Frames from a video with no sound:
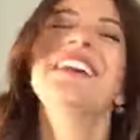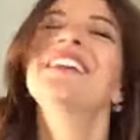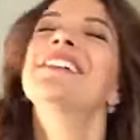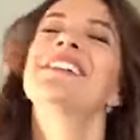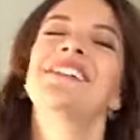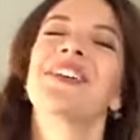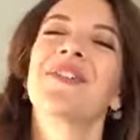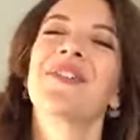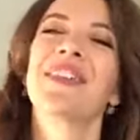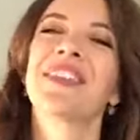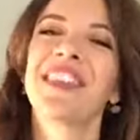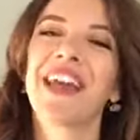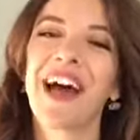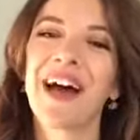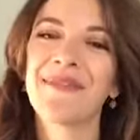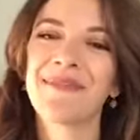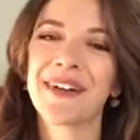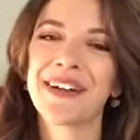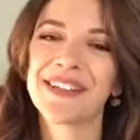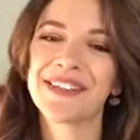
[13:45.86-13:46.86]
so with
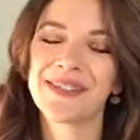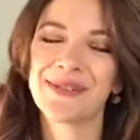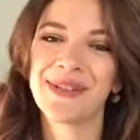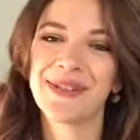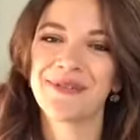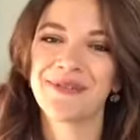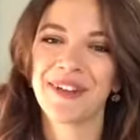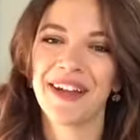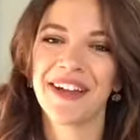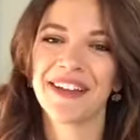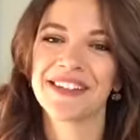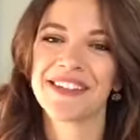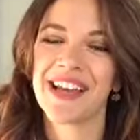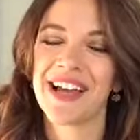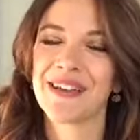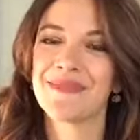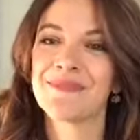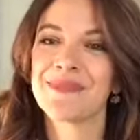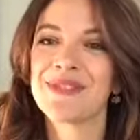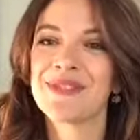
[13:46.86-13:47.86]
that, my sweet friends,
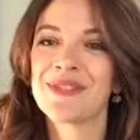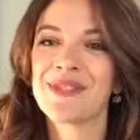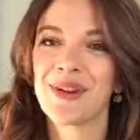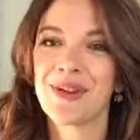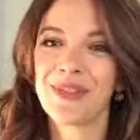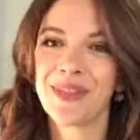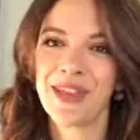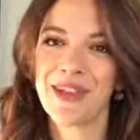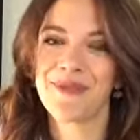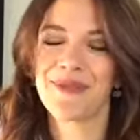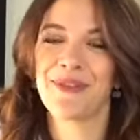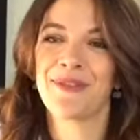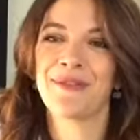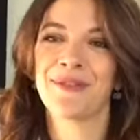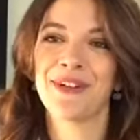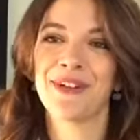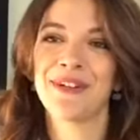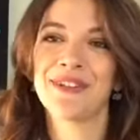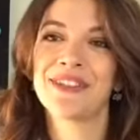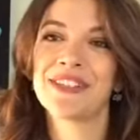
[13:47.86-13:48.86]
I'm so thankful
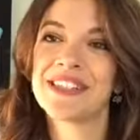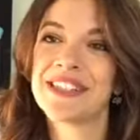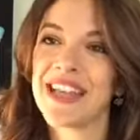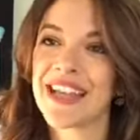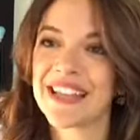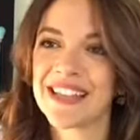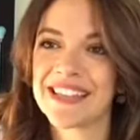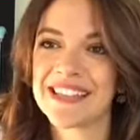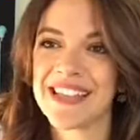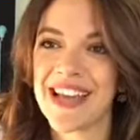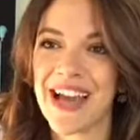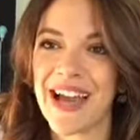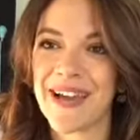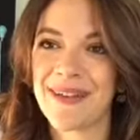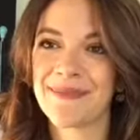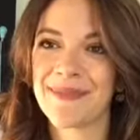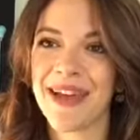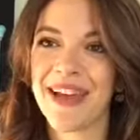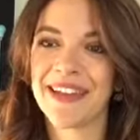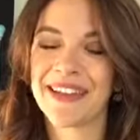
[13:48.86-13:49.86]
for you to take the
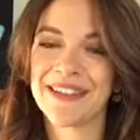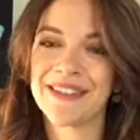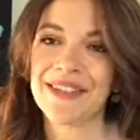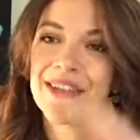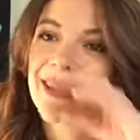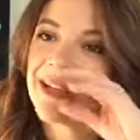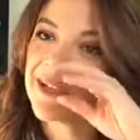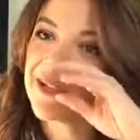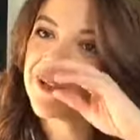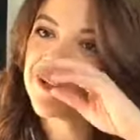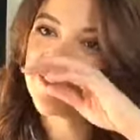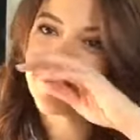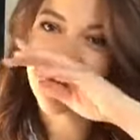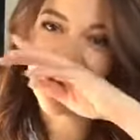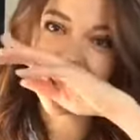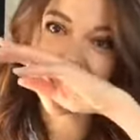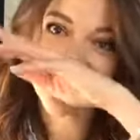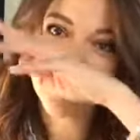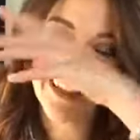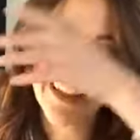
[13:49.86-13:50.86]
time and, and,
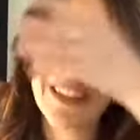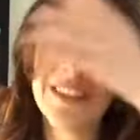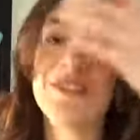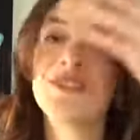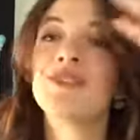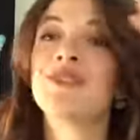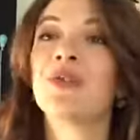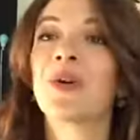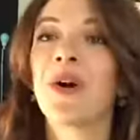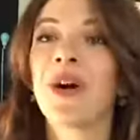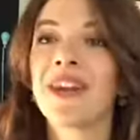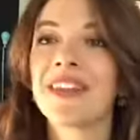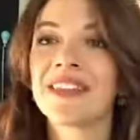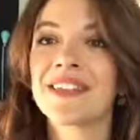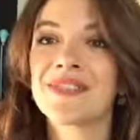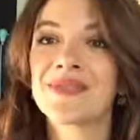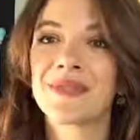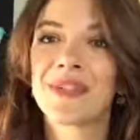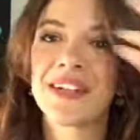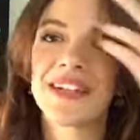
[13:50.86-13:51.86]
and enjoy
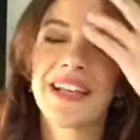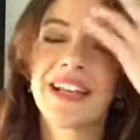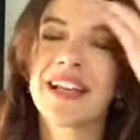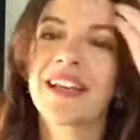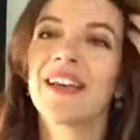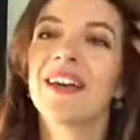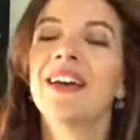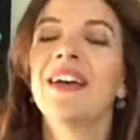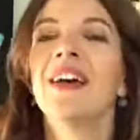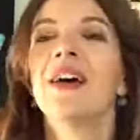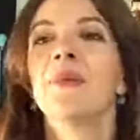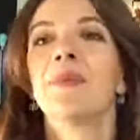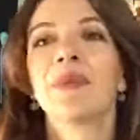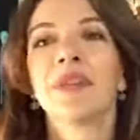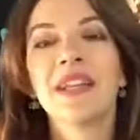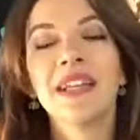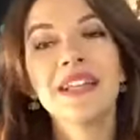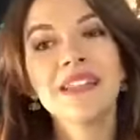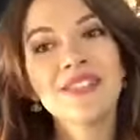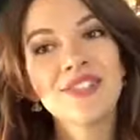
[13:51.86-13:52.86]
this reading.
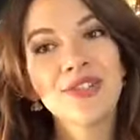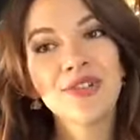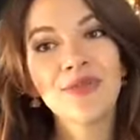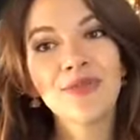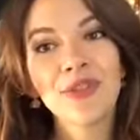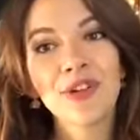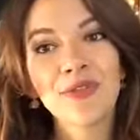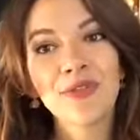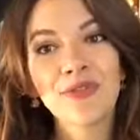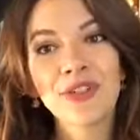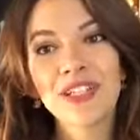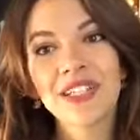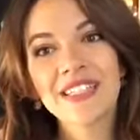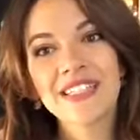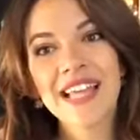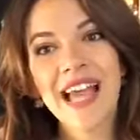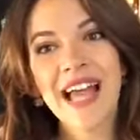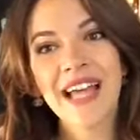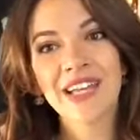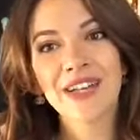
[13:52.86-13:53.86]
Please do feel free to
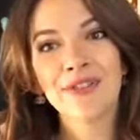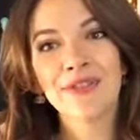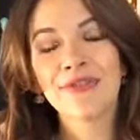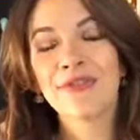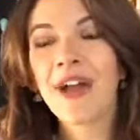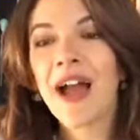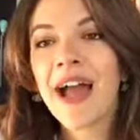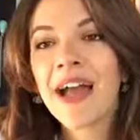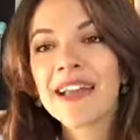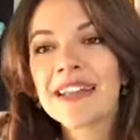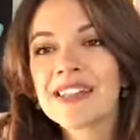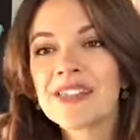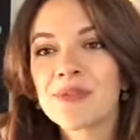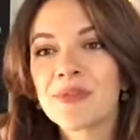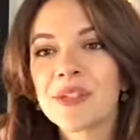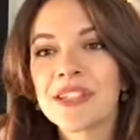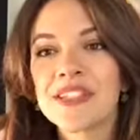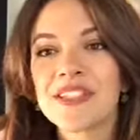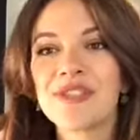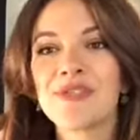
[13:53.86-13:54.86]
tag your friends.
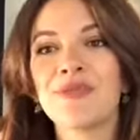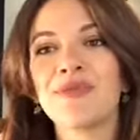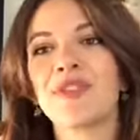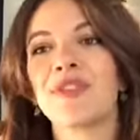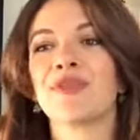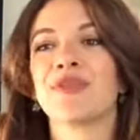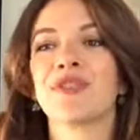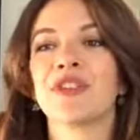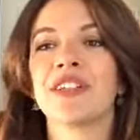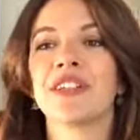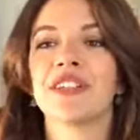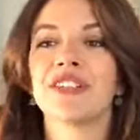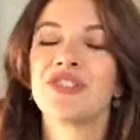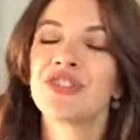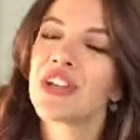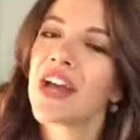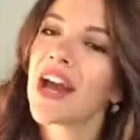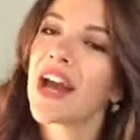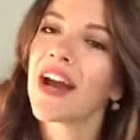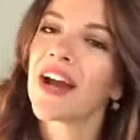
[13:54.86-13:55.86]
Please do feel free to
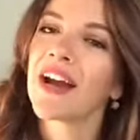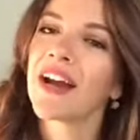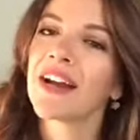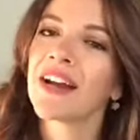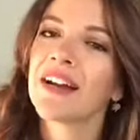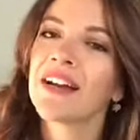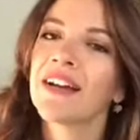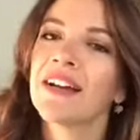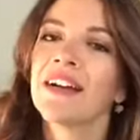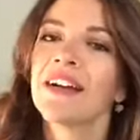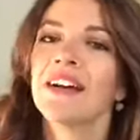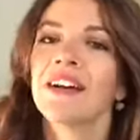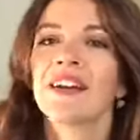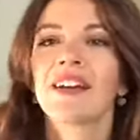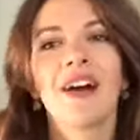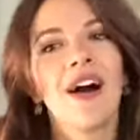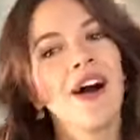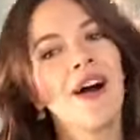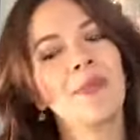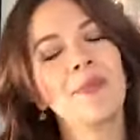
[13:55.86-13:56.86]
share,
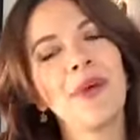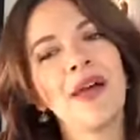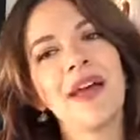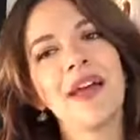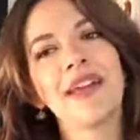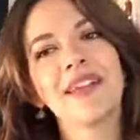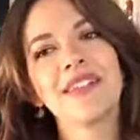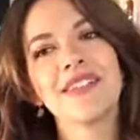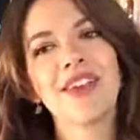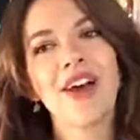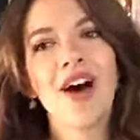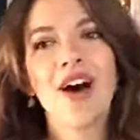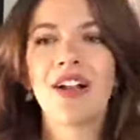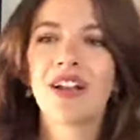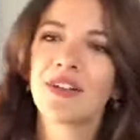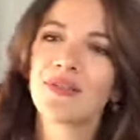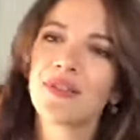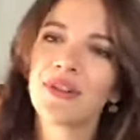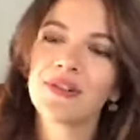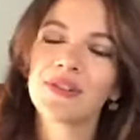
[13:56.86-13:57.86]
comment,
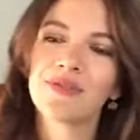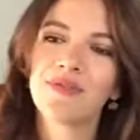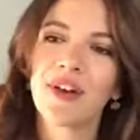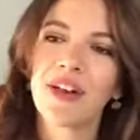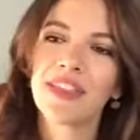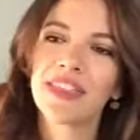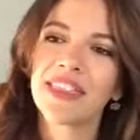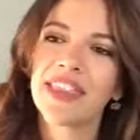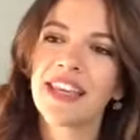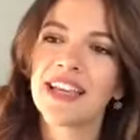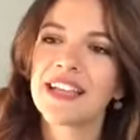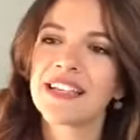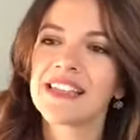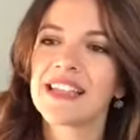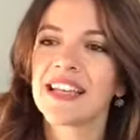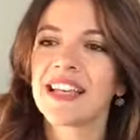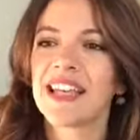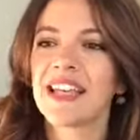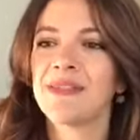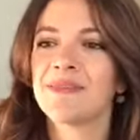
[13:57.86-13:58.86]
all of those fun things.
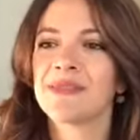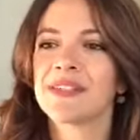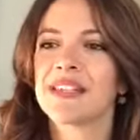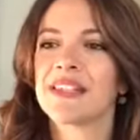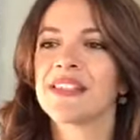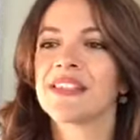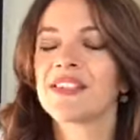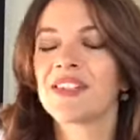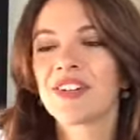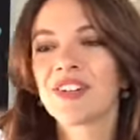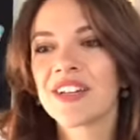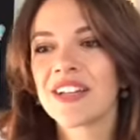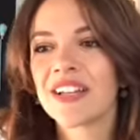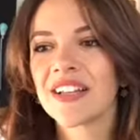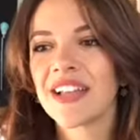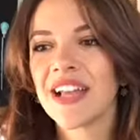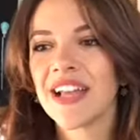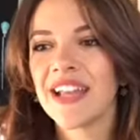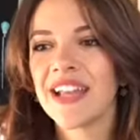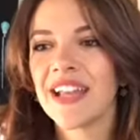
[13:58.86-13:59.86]
that keeps us
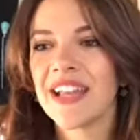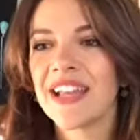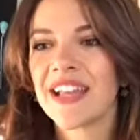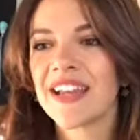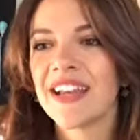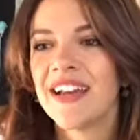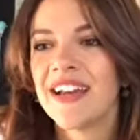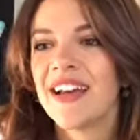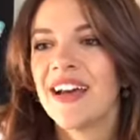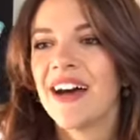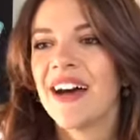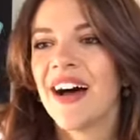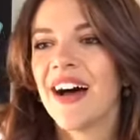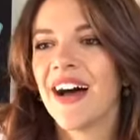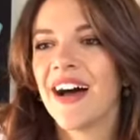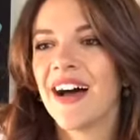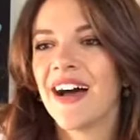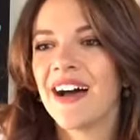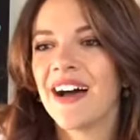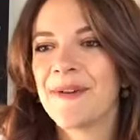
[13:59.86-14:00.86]
circulating.
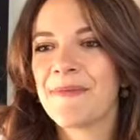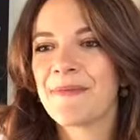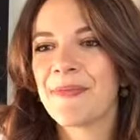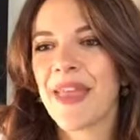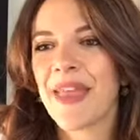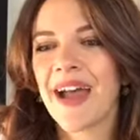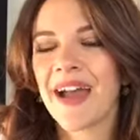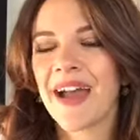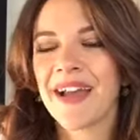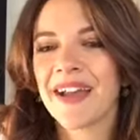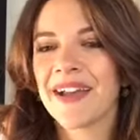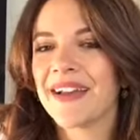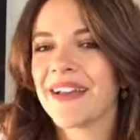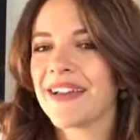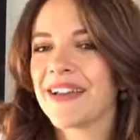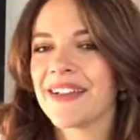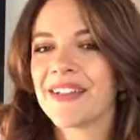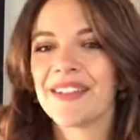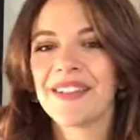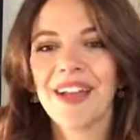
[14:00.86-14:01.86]
Um,
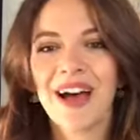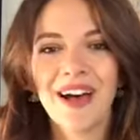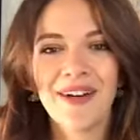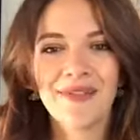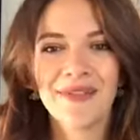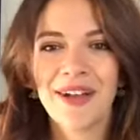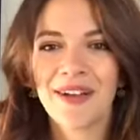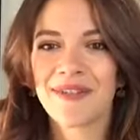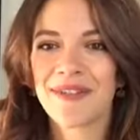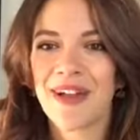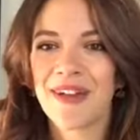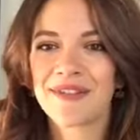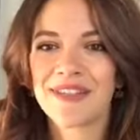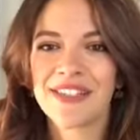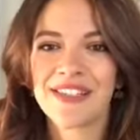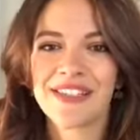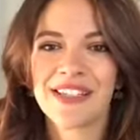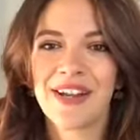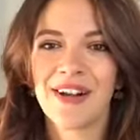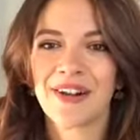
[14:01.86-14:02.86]
I love, love, love
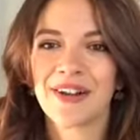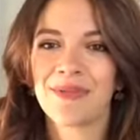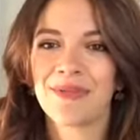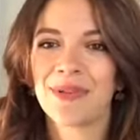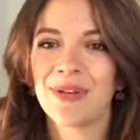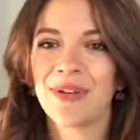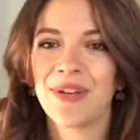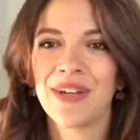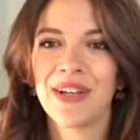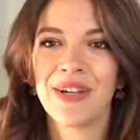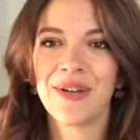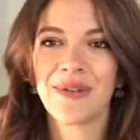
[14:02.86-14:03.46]
to see our community